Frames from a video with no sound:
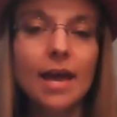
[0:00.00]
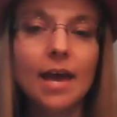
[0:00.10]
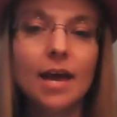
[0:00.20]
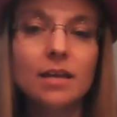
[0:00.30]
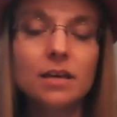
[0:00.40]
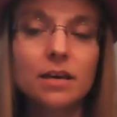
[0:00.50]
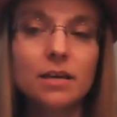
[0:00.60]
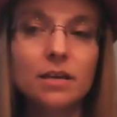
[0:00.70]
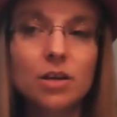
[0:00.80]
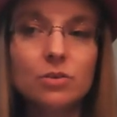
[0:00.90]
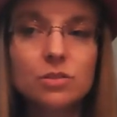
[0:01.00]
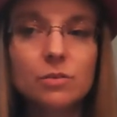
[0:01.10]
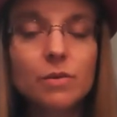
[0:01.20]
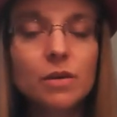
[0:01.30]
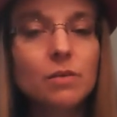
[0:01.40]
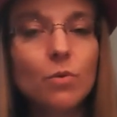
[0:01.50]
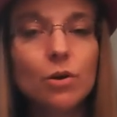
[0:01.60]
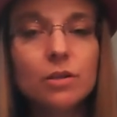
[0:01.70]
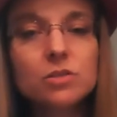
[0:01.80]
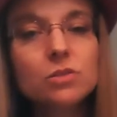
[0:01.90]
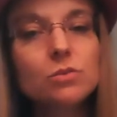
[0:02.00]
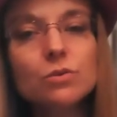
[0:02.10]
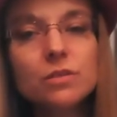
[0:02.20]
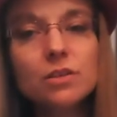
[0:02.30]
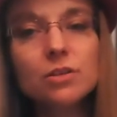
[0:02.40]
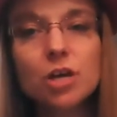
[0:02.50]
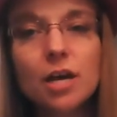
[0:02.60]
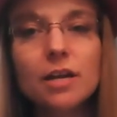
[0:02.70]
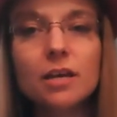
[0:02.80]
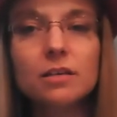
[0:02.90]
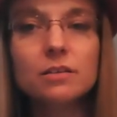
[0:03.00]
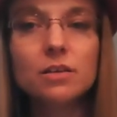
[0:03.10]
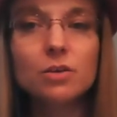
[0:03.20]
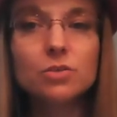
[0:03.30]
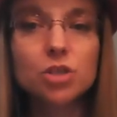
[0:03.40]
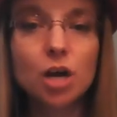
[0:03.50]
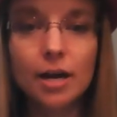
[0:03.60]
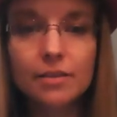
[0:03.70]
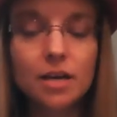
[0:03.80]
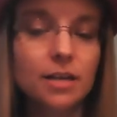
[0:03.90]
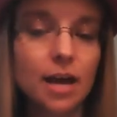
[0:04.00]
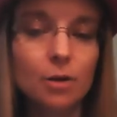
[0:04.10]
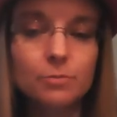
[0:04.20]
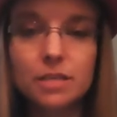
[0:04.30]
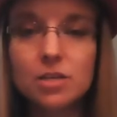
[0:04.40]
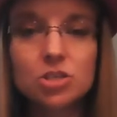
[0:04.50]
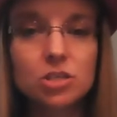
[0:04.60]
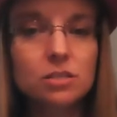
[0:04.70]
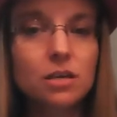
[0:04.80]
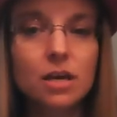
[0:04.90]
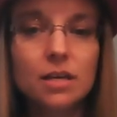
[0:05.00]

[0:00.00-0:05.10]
and some of the schools that they're trying to start out there to help teach, and